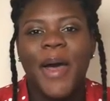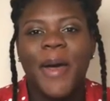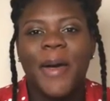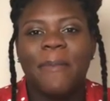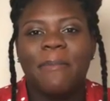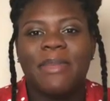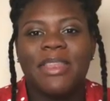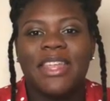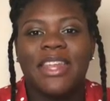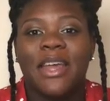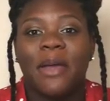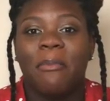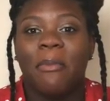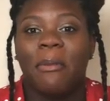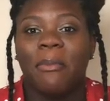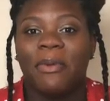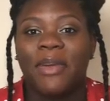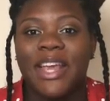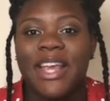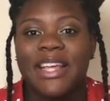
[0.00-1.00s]
But then I
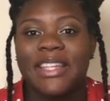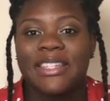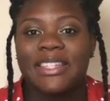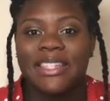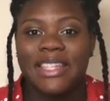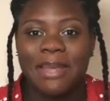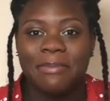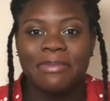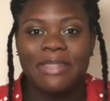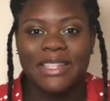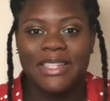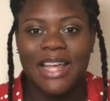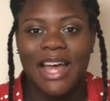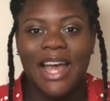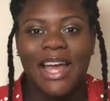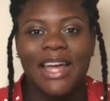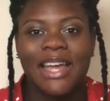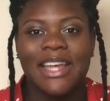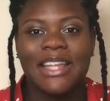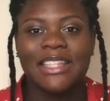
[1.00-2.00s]
remember he slept a
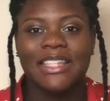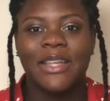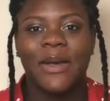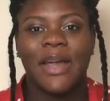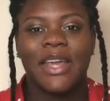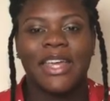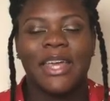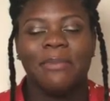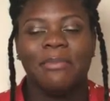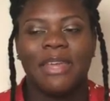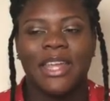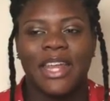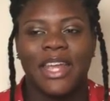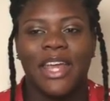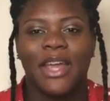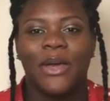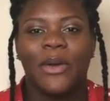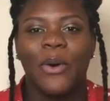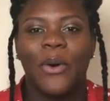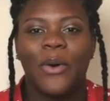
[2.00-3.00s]
lot, and so I kept getting
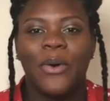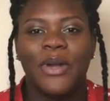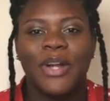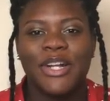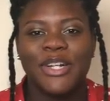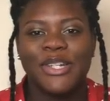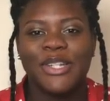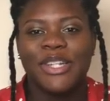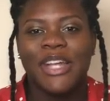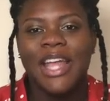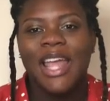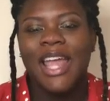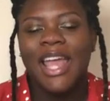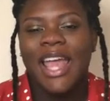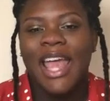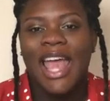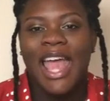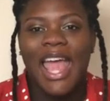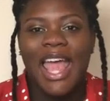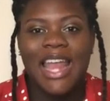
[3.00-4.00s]
engorged
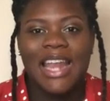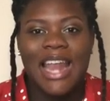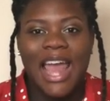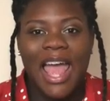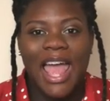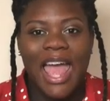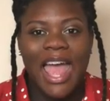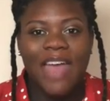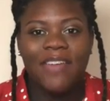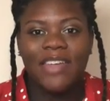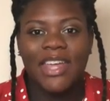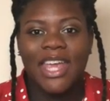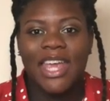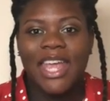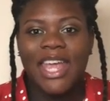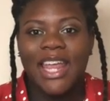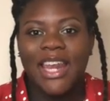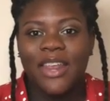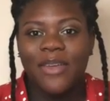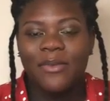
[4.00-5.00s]
and not having
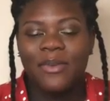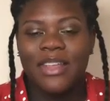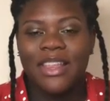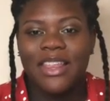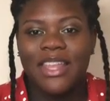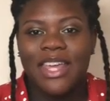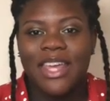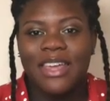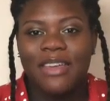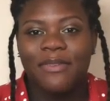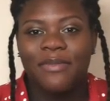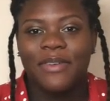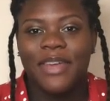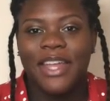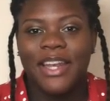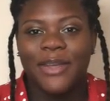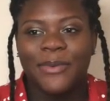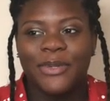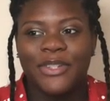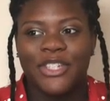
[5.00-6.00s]
any relief,
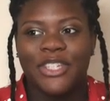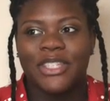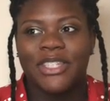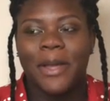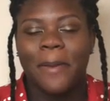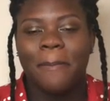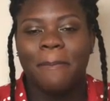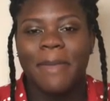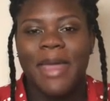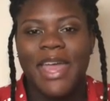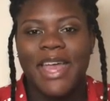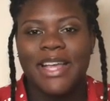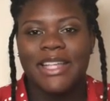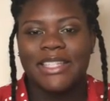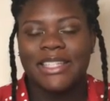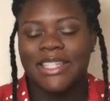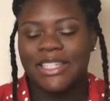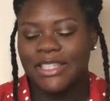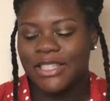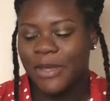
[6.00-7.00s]
and it was just a
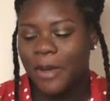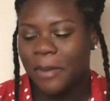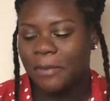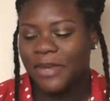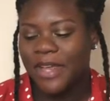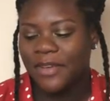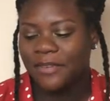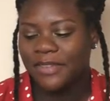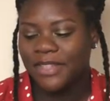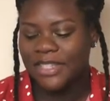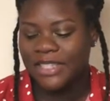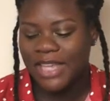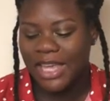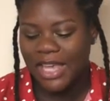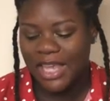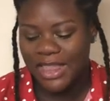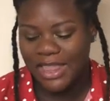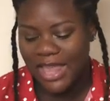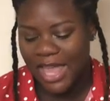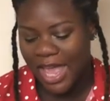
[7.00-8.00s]
mess. And so I'm definitely
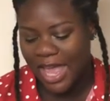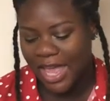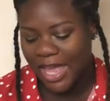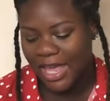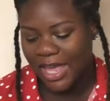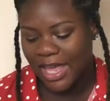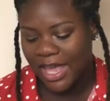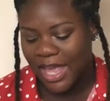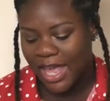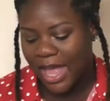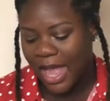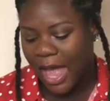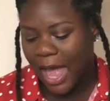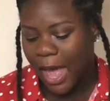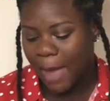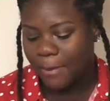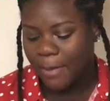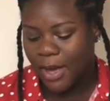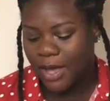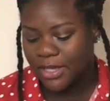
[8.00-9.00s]
taking that.
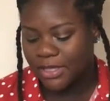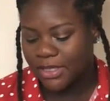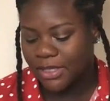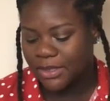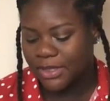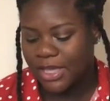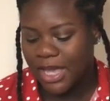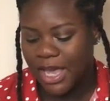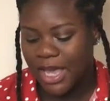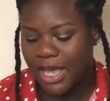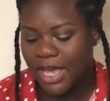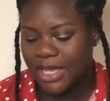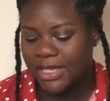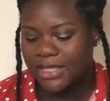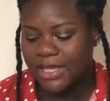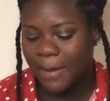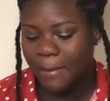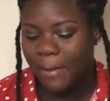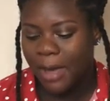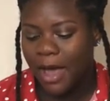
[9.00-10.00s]
I'm also taking
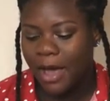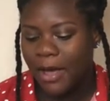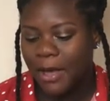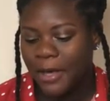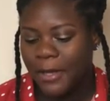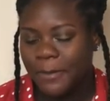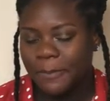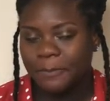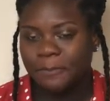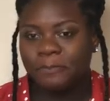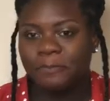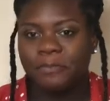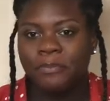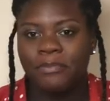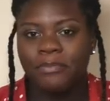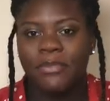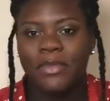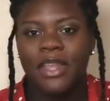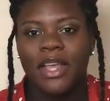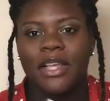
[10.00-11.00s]
some
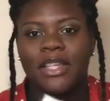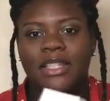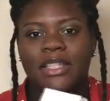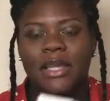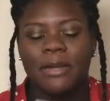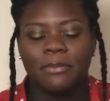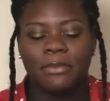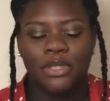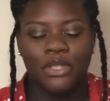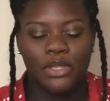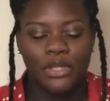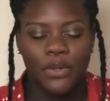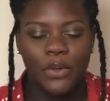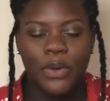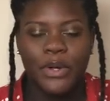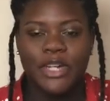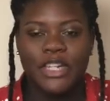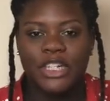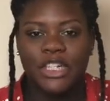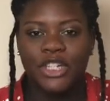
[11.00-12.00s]

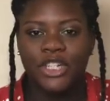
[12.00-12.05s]
storage